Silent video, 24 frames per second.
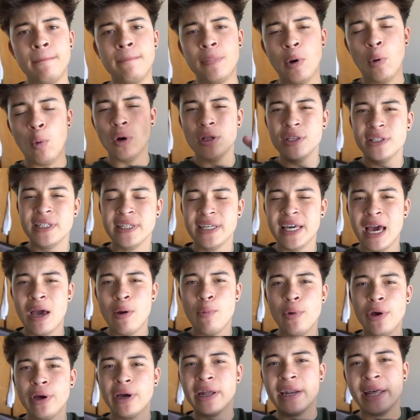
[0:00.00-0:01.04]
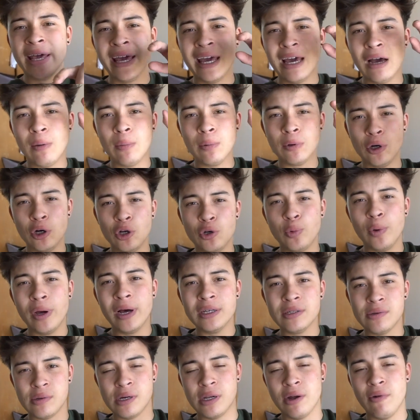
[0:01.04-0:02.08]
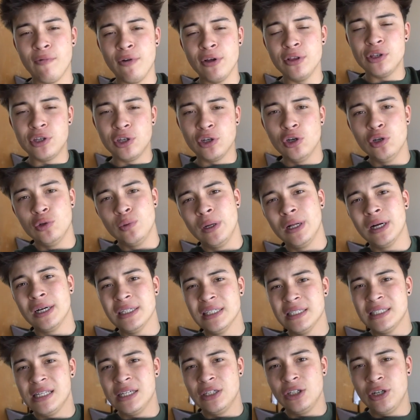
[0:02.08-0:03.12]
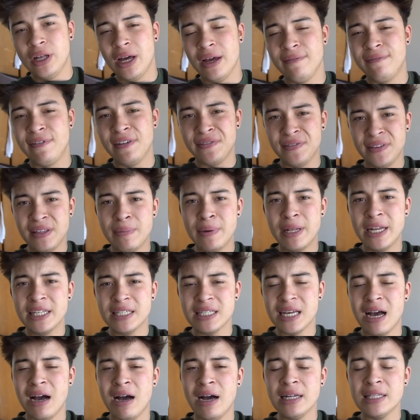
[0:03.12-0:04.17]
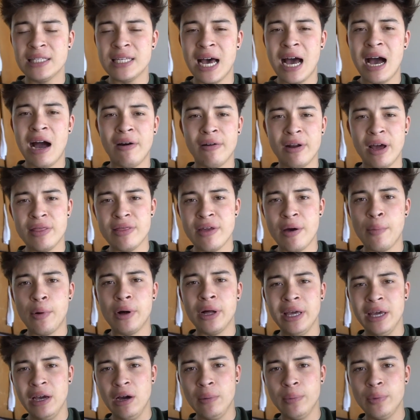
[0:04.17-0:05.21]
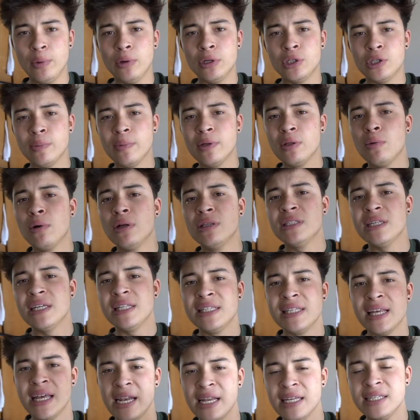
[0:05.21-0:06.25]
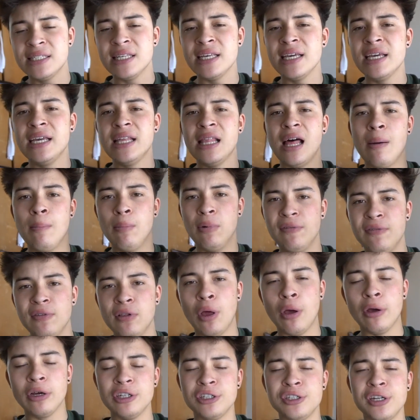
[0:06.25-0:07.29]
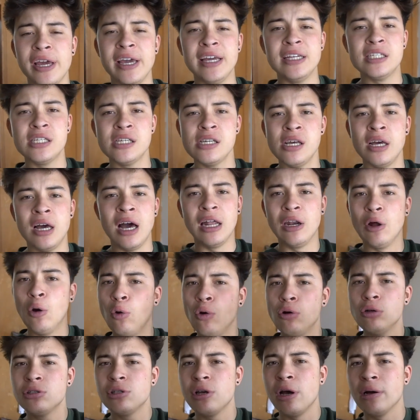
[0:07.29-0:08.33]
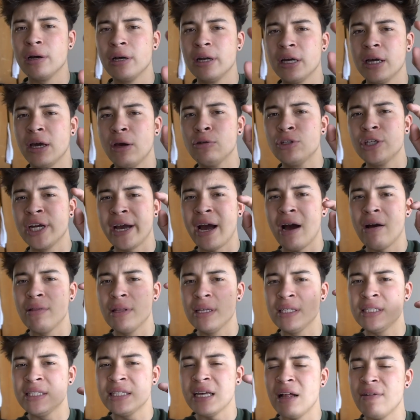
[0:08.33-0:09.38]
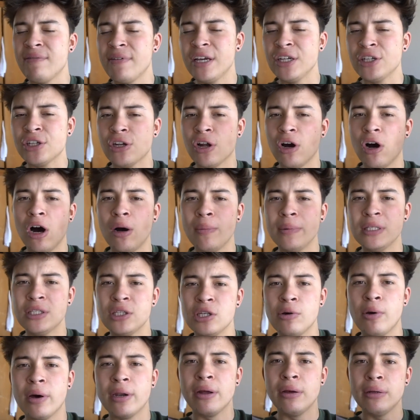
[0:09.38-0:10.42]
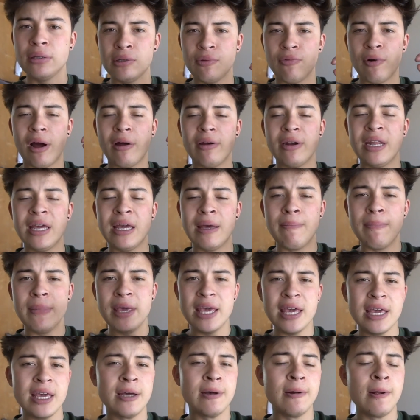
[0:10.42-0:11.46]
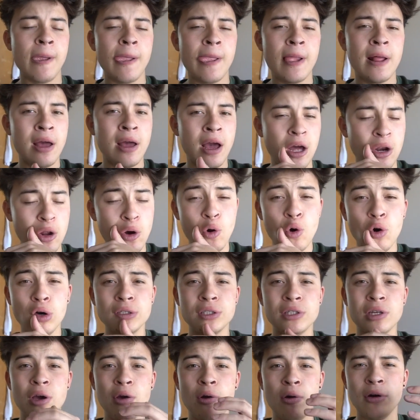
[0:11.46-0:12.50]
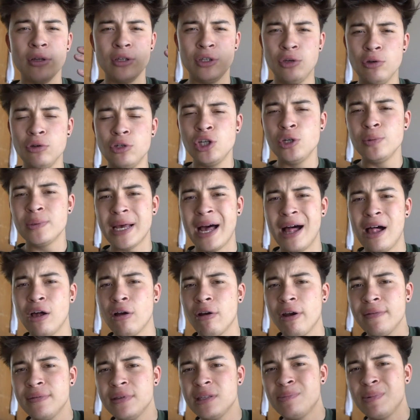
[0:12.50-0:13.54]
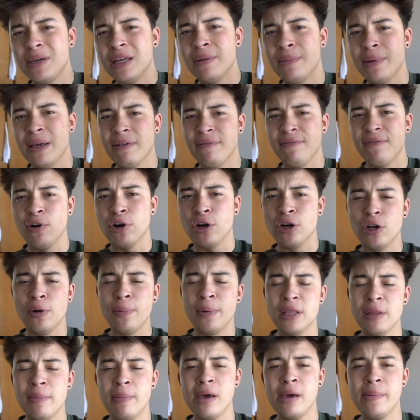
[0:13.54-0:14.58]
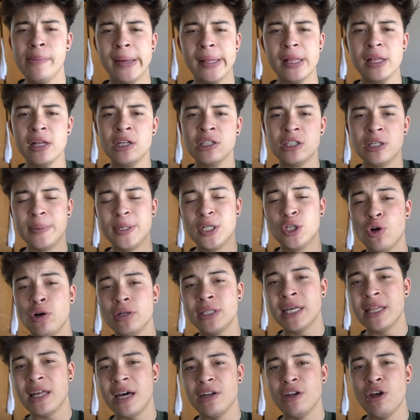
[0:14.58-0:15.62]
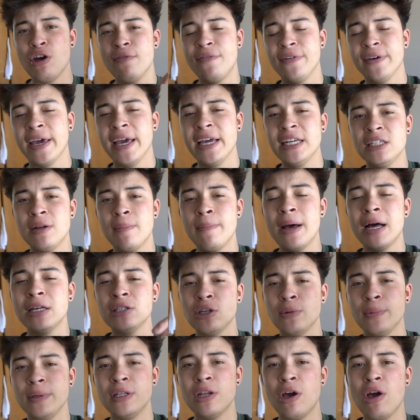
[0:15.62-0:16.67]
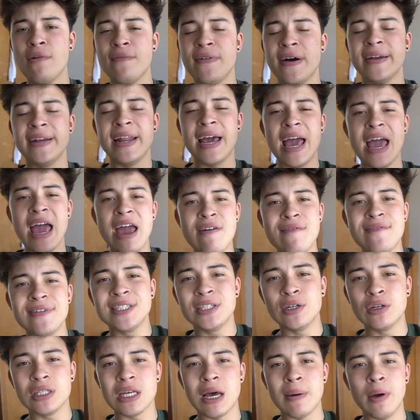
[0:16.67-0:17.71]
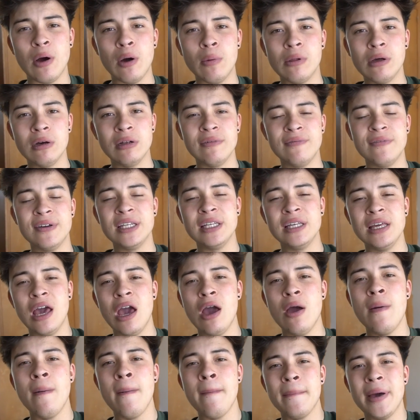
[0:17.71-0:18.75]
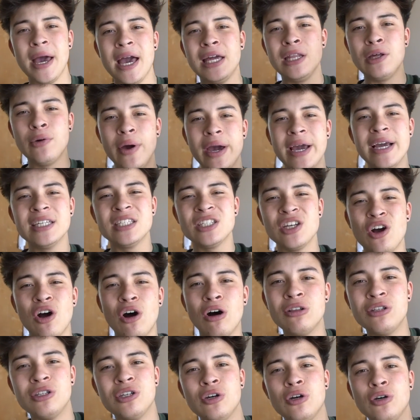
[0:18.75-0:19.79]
But once again, we're going to hit up Goodwill. So I'm going to run to Goodwill because it's literally like 50 minutes out of town. And then we'll hit up some of the ones in Centre City, like Buffalo Exchange. And also, I'm going to go check out this Salvation Army too. I know it's around near me. And also, YouTube's algorithm's being a bit fucking up at the moment, so be sure to hit that notification bell so you'll be notified every single time I upload a video. Anyways, on to